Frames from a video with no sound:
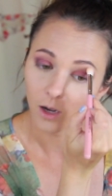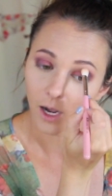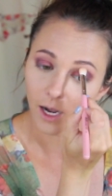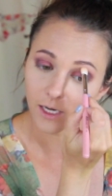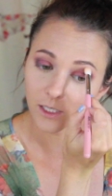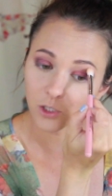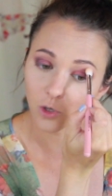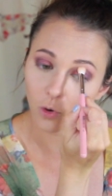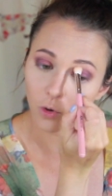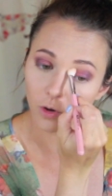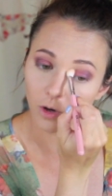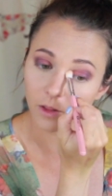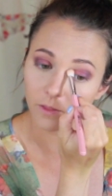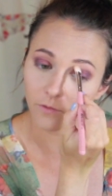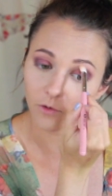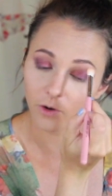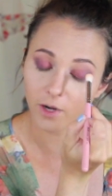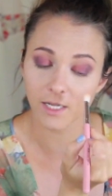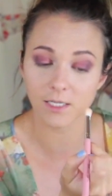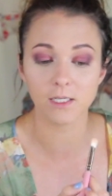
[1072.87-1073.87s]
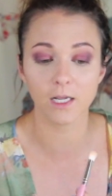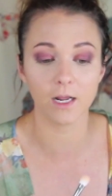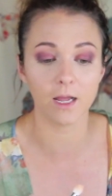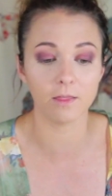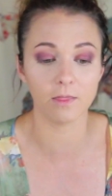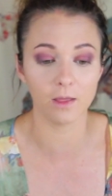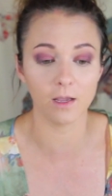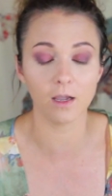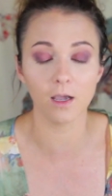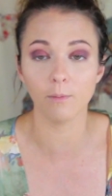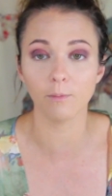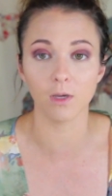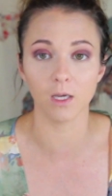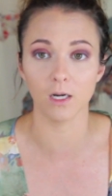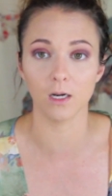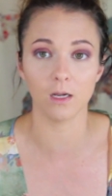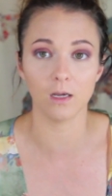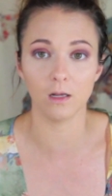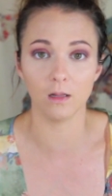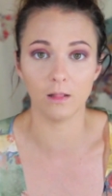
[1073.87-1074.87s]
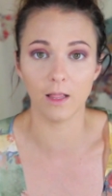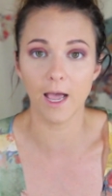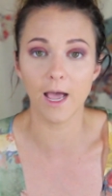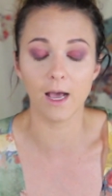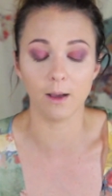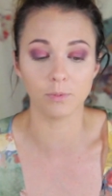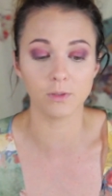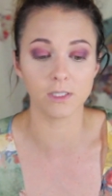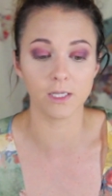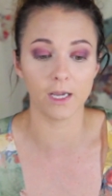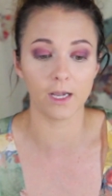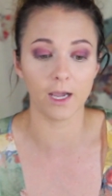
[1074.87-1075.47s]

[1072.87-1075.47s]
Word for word: I told her on the phone. I said, "I think I'm gonna collapse.